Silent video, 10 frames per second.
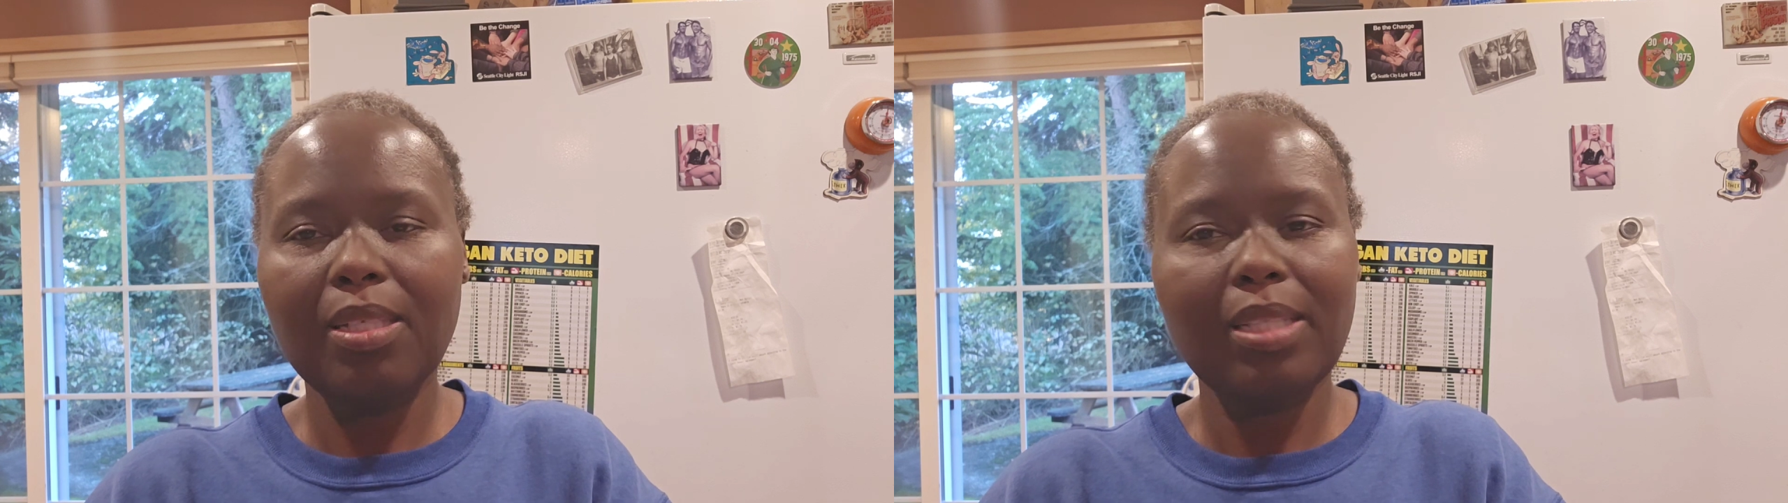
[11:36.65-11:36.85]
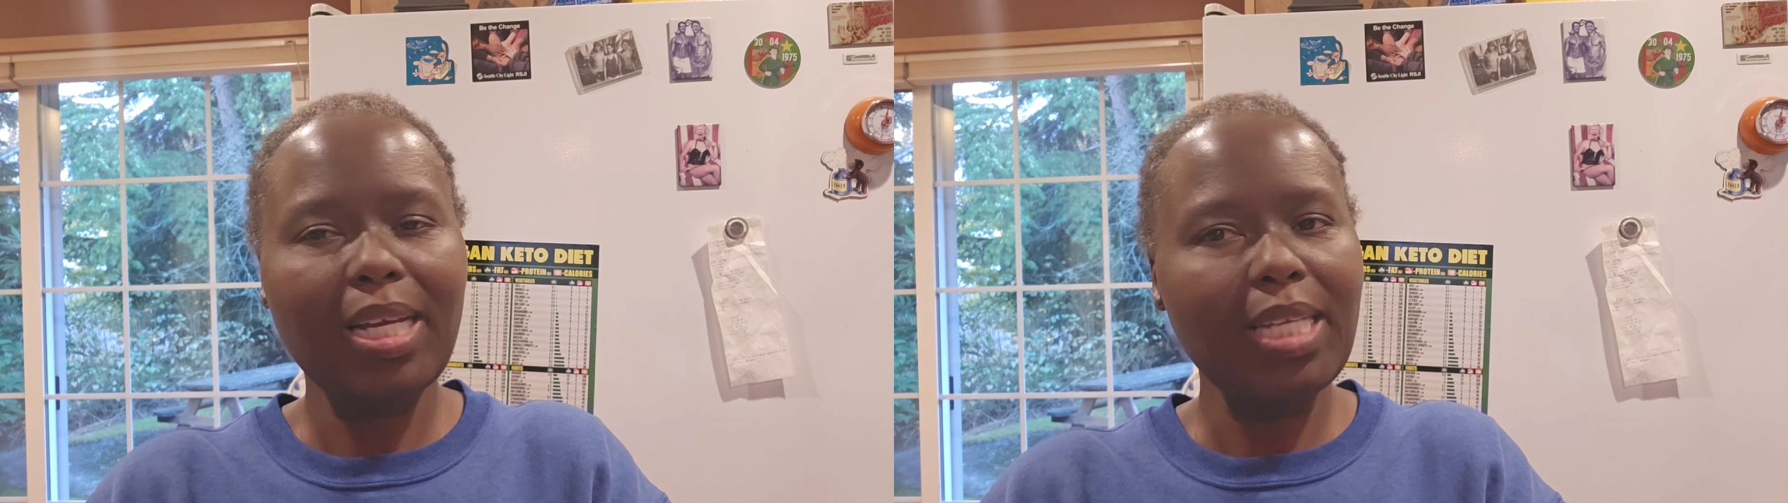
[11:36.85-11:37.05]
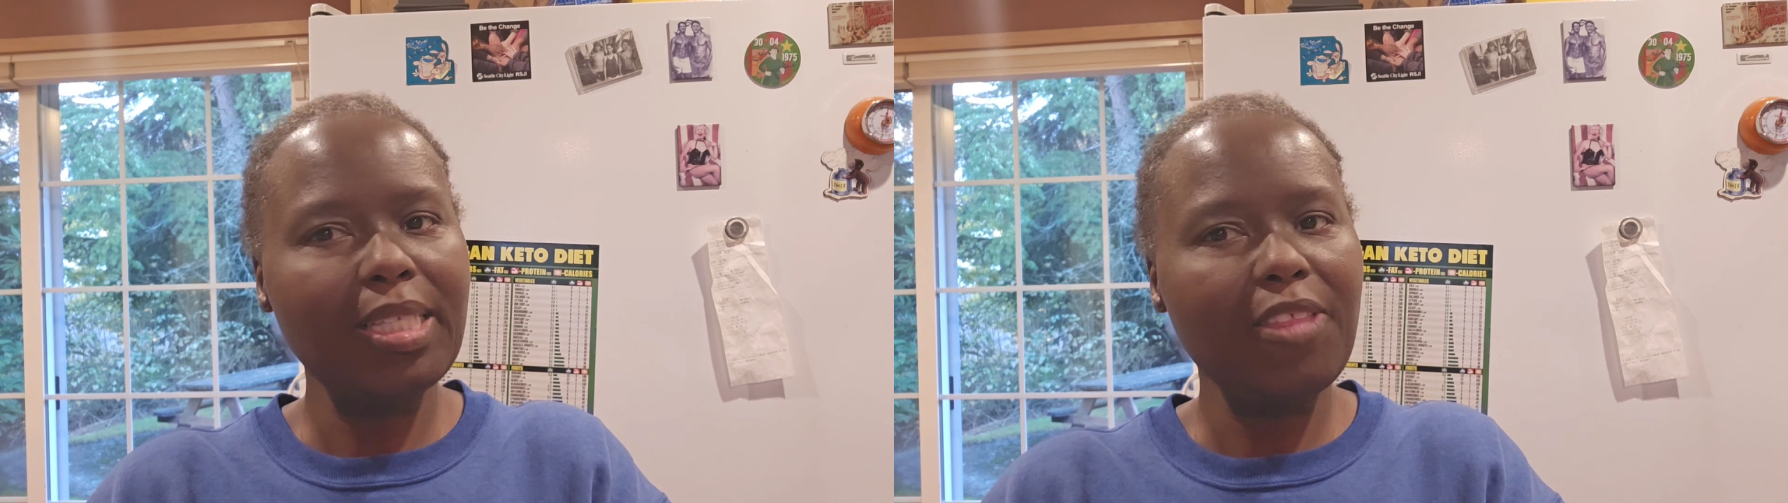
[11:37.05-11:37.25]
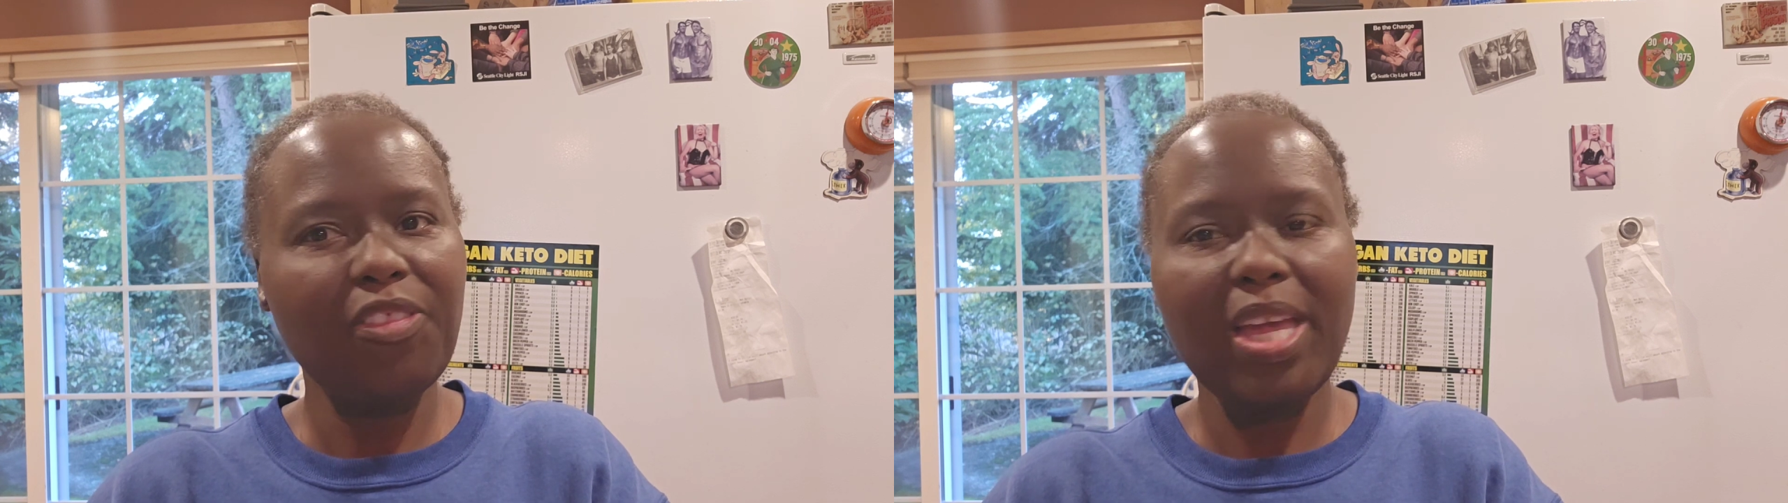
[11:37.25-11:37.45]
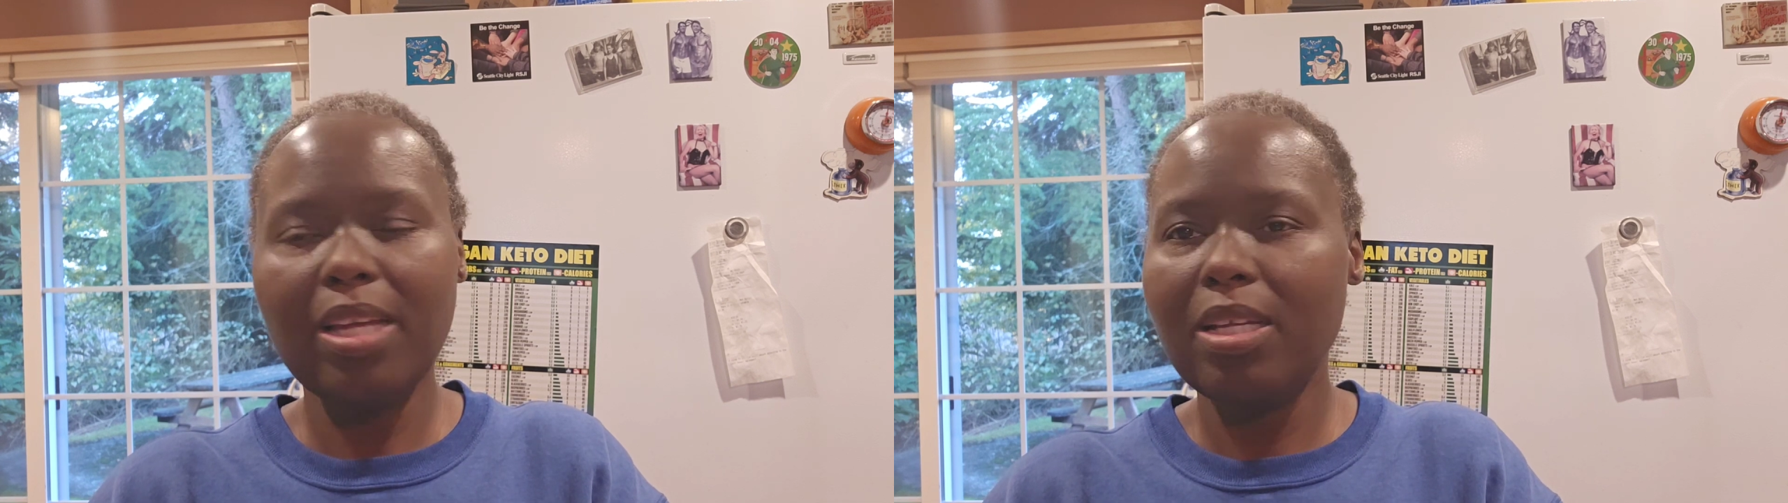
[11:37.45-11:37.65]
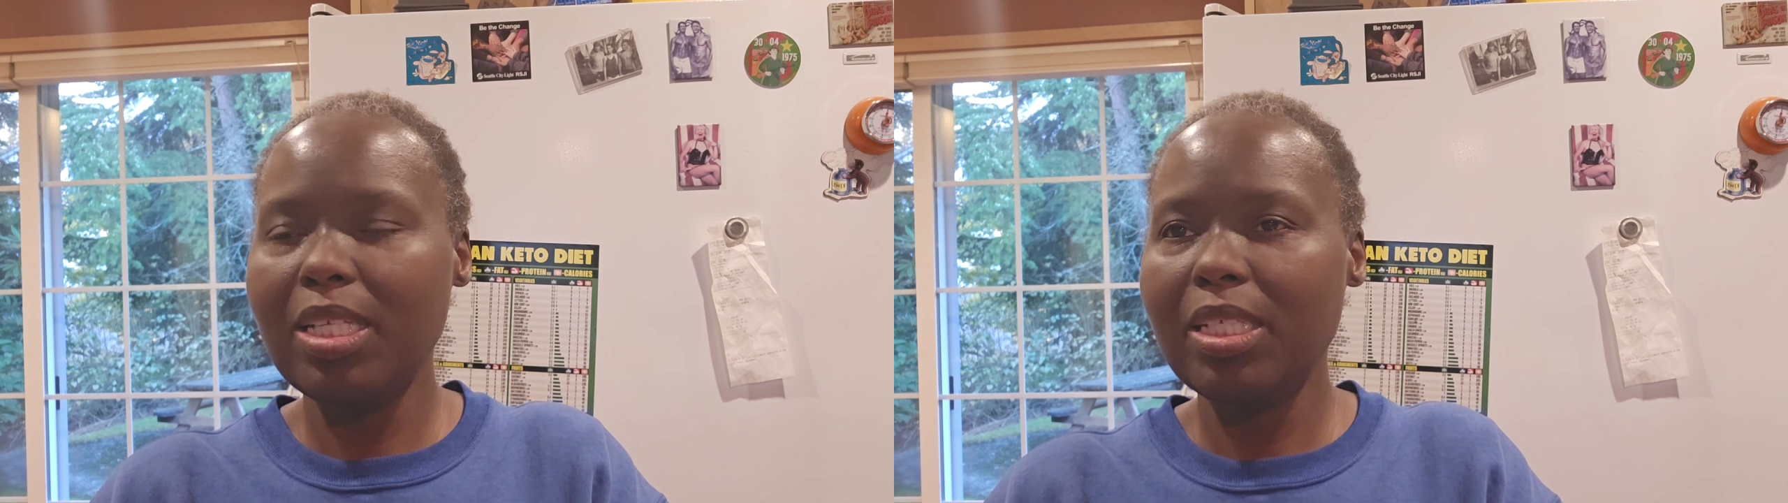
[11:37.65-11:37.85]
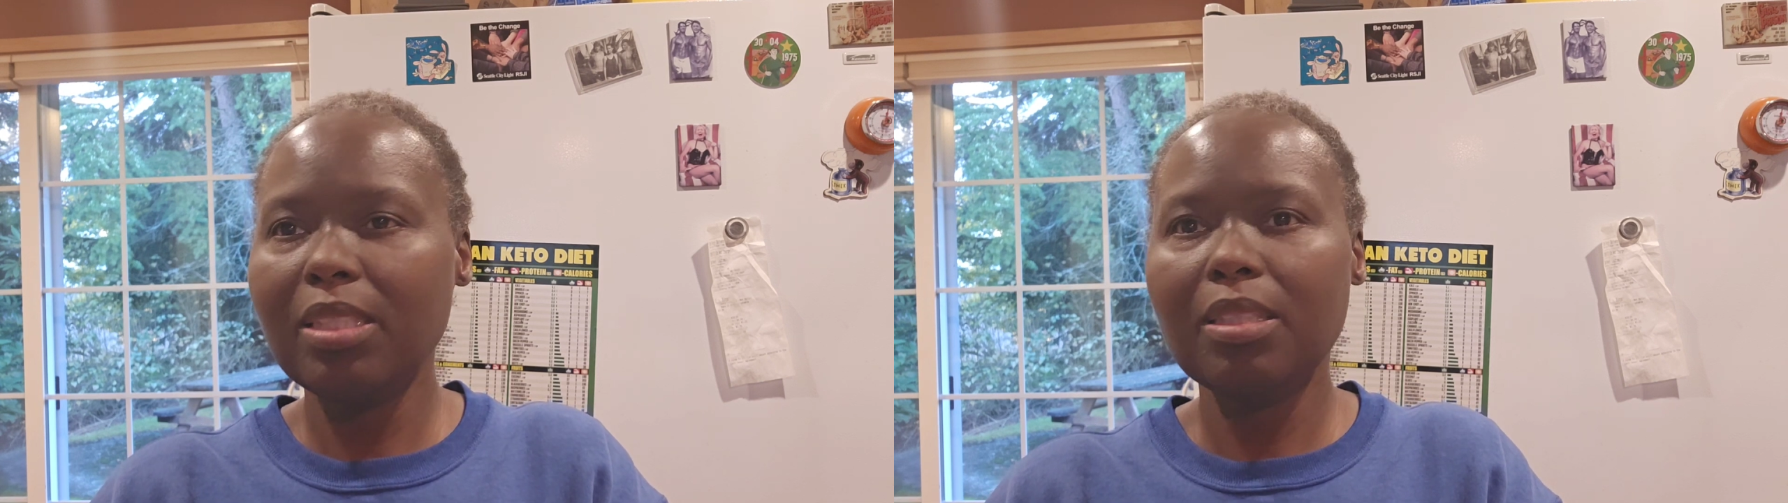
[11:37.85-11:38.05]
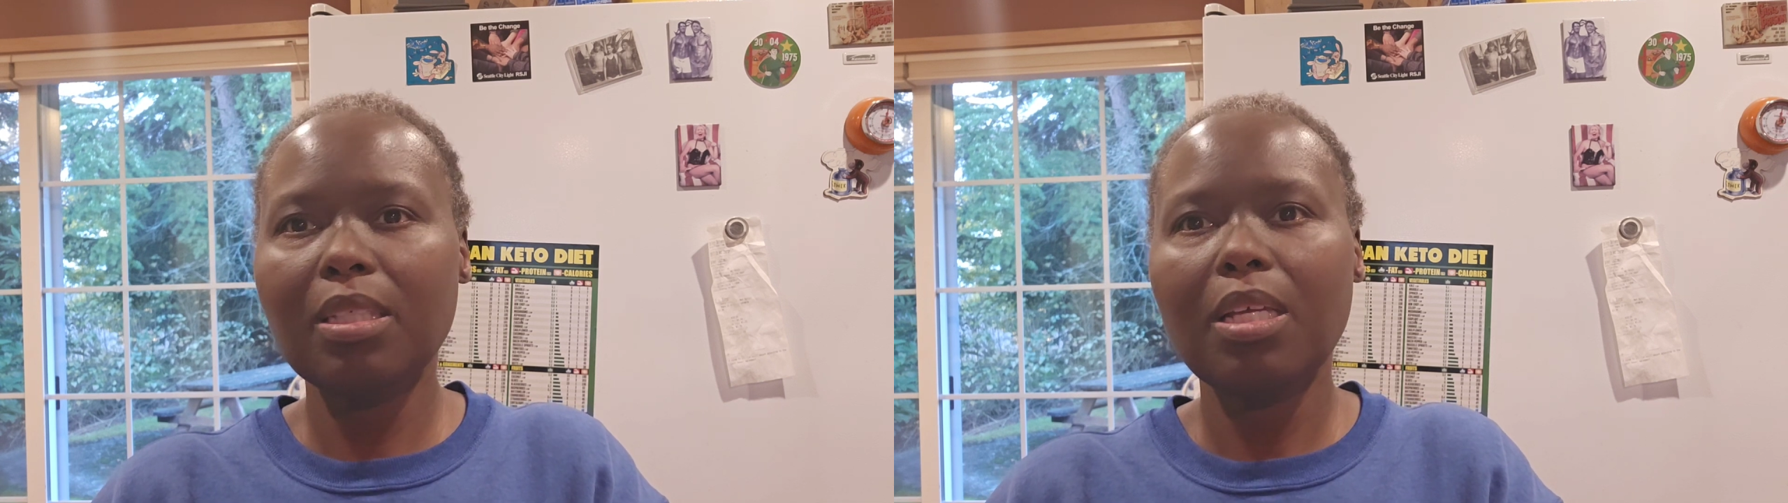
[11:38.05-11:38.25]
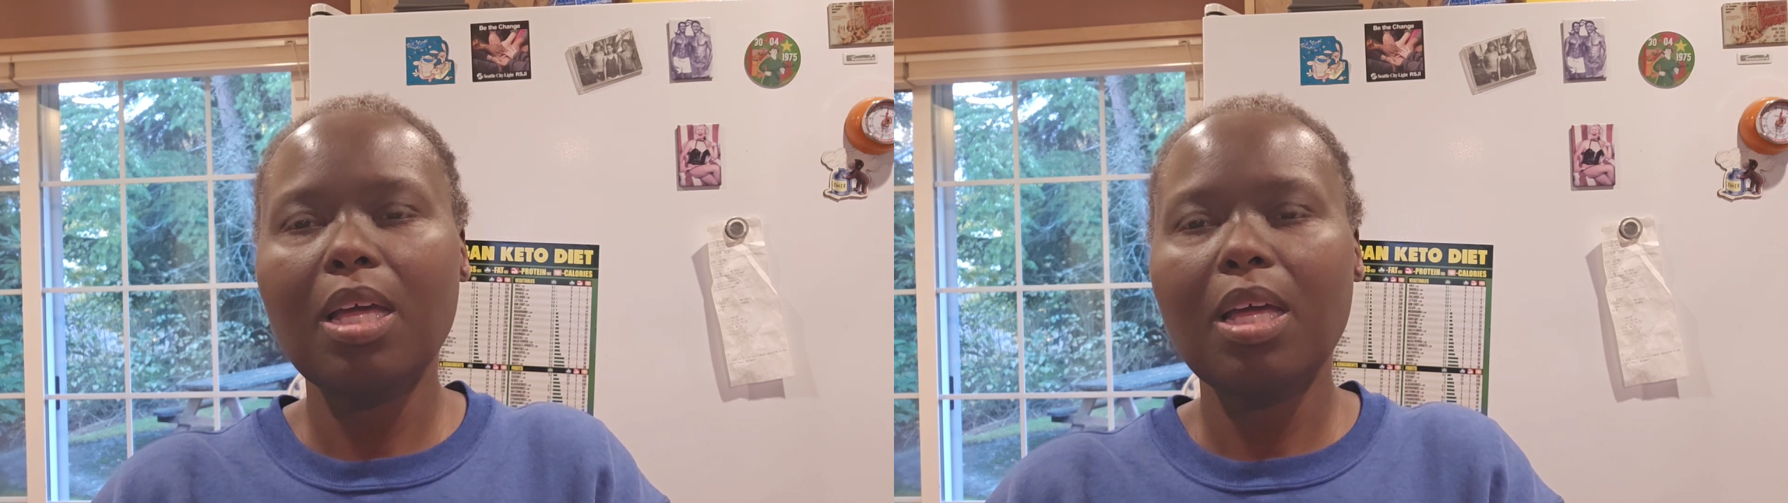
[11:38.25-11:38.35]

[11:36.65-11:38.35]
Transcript: Like I said, thank goodness